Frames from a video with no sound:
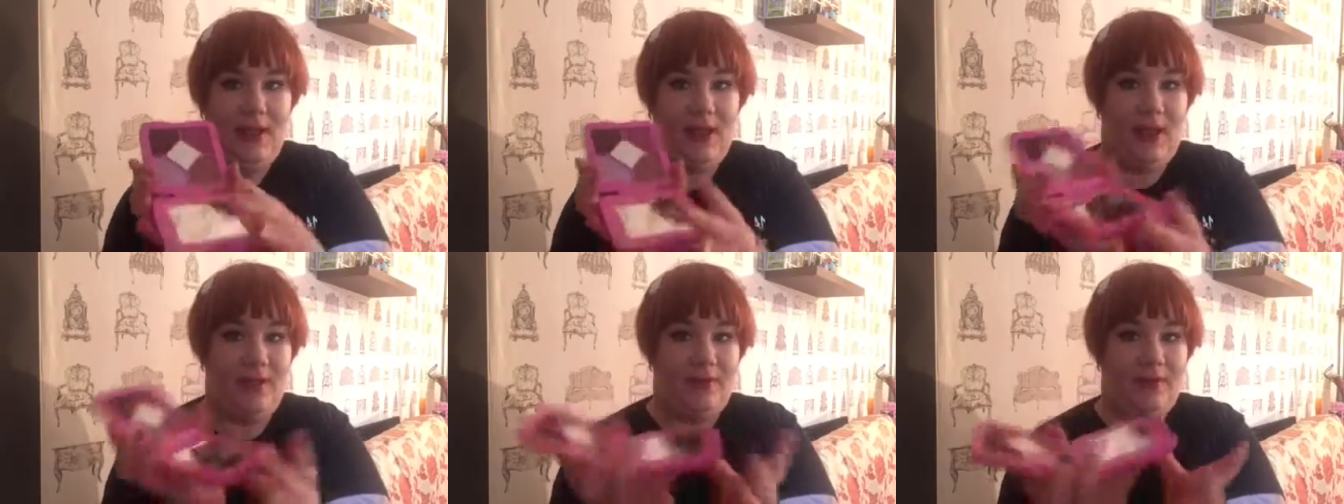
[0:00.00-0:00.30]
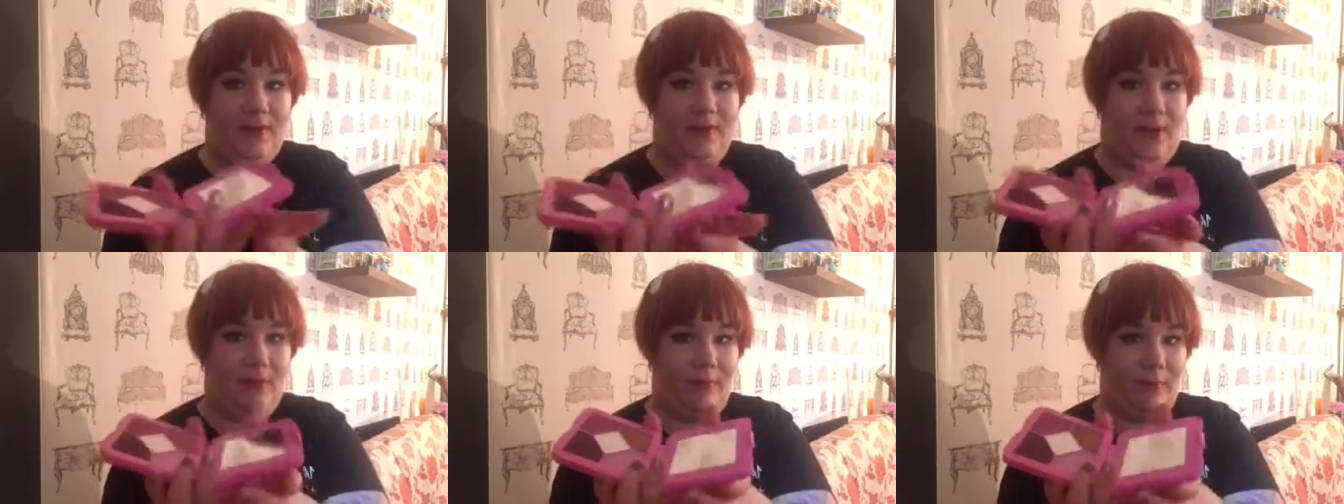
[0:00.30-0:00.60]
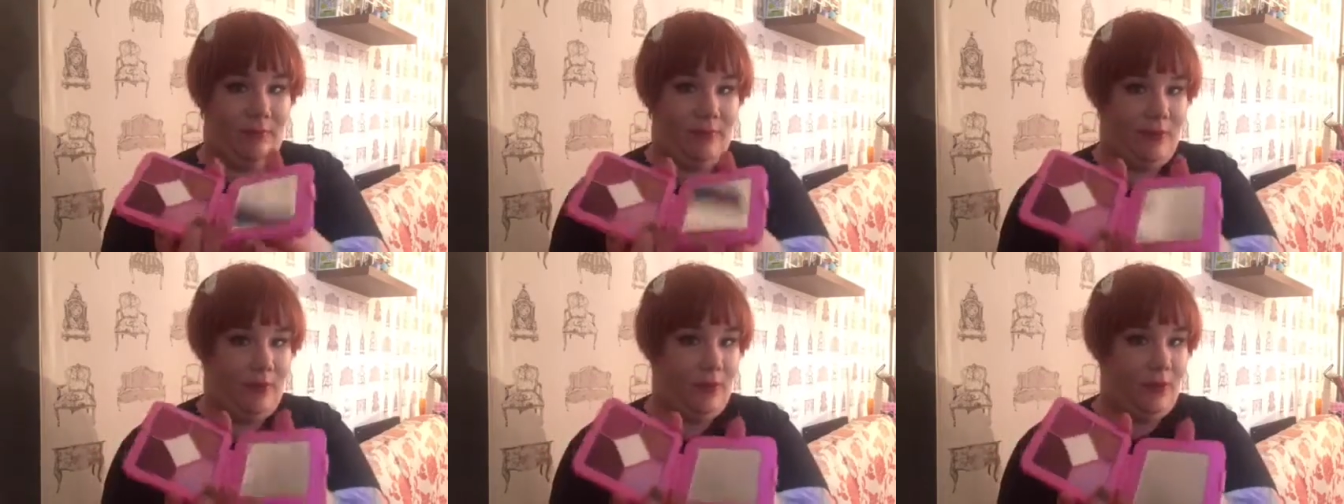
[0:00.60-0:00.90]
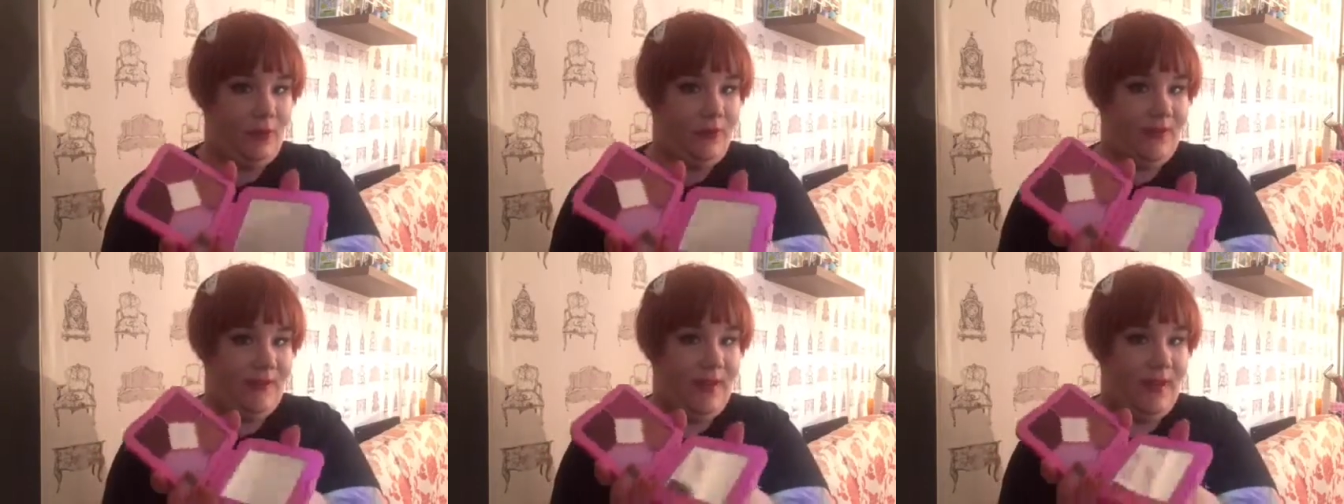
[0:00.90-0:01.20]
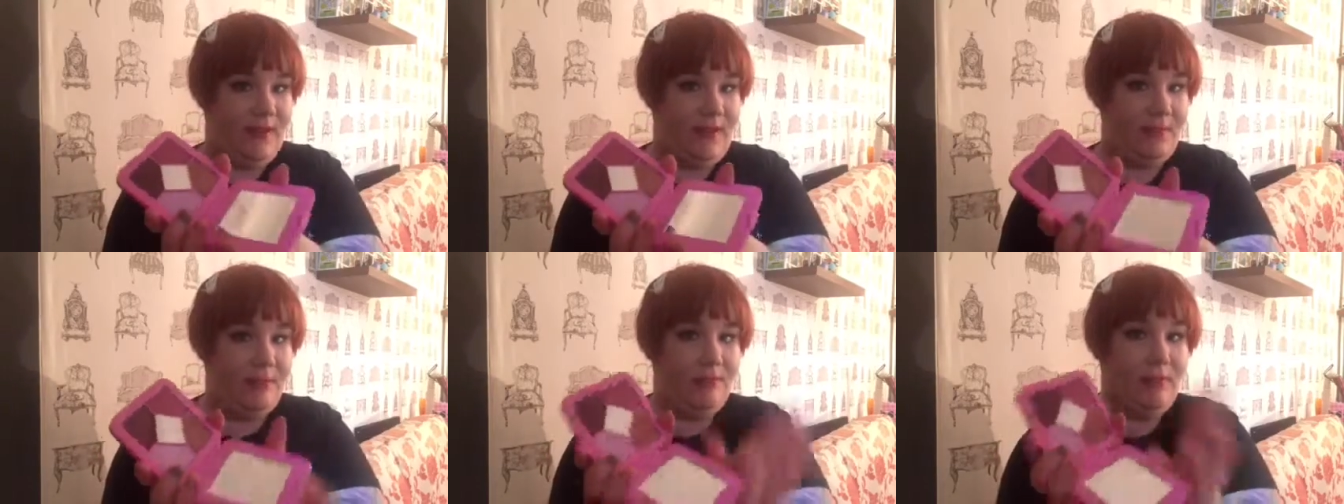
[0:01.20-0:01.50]
It does have a really good
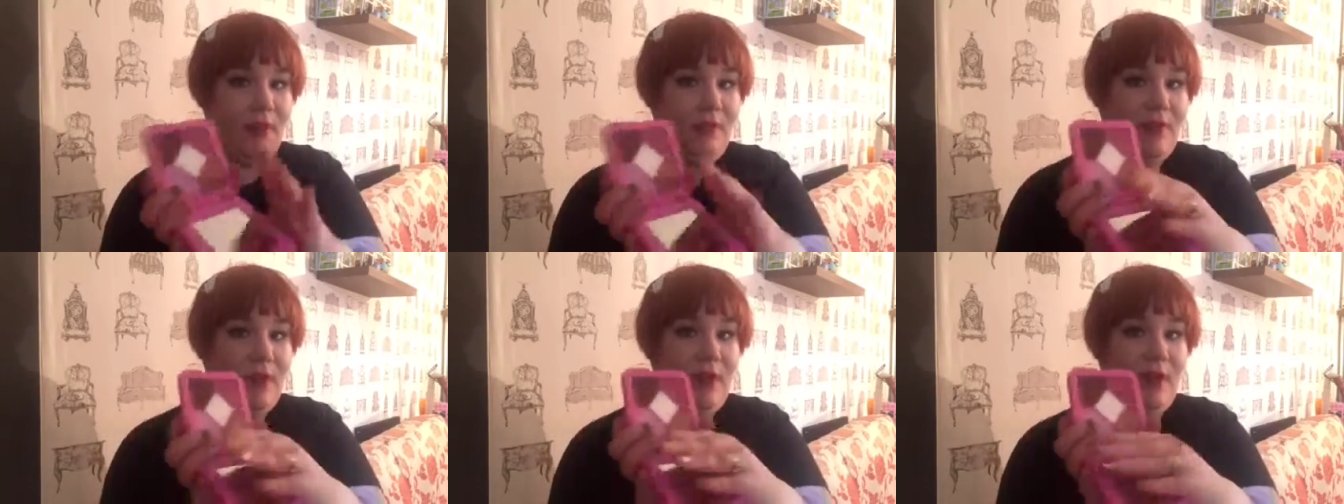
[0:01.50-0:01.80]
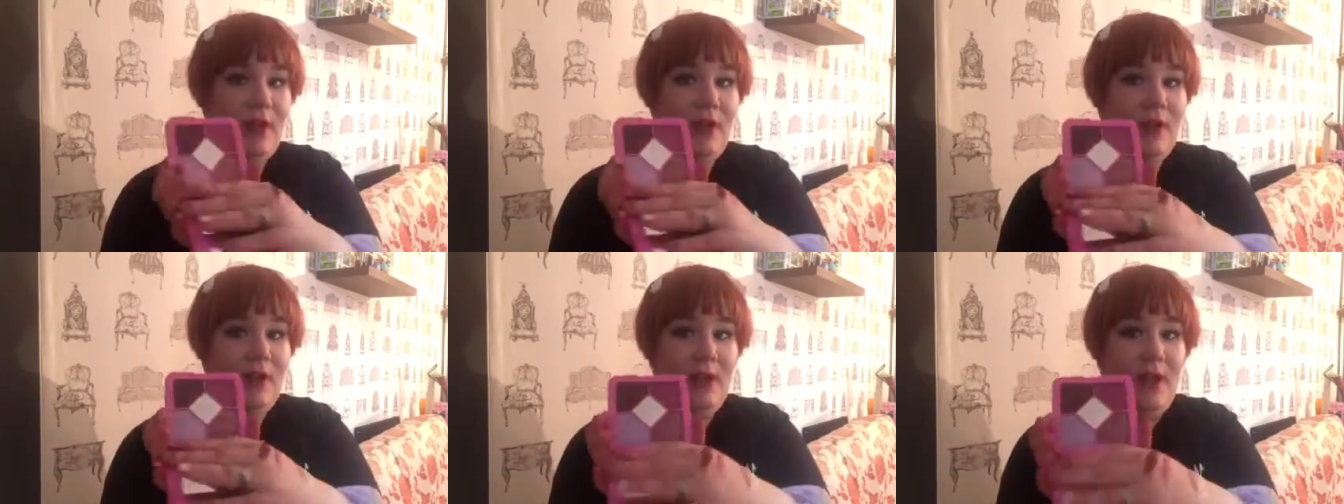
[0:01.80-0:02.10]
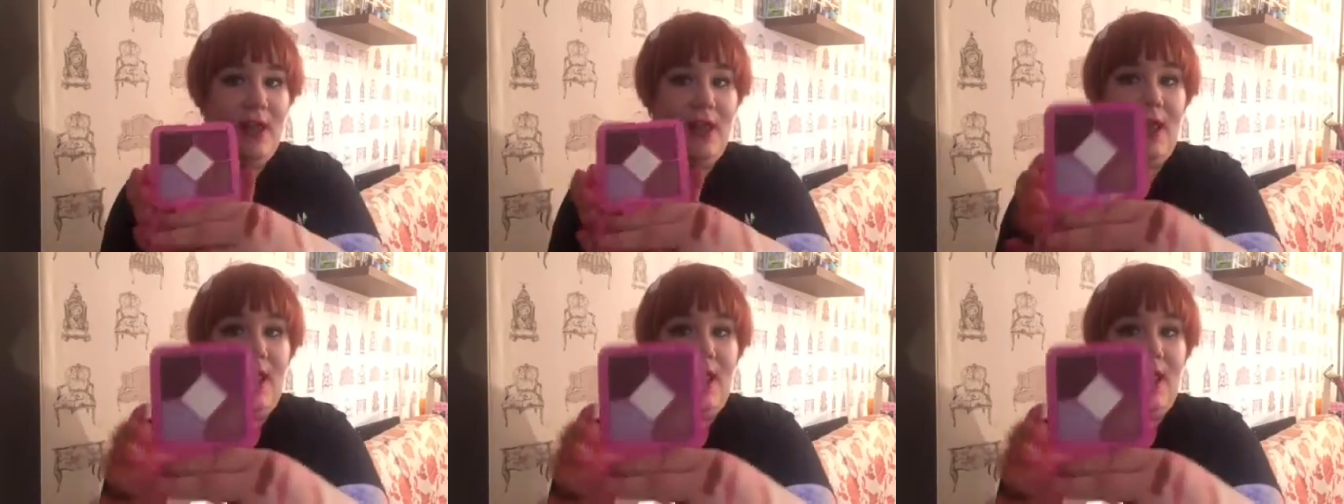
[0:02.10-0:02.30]
size mirror